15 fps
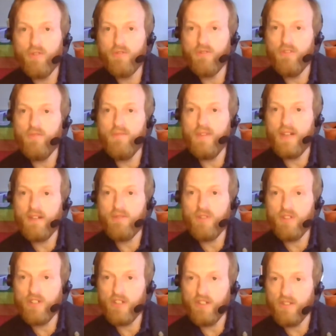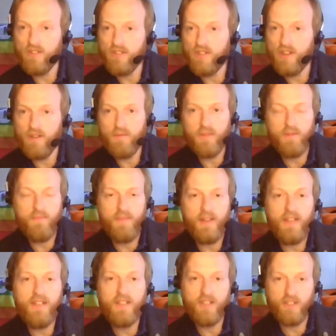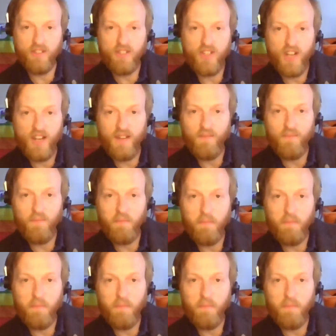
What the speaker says: your group, now's your chance to type them into the chat.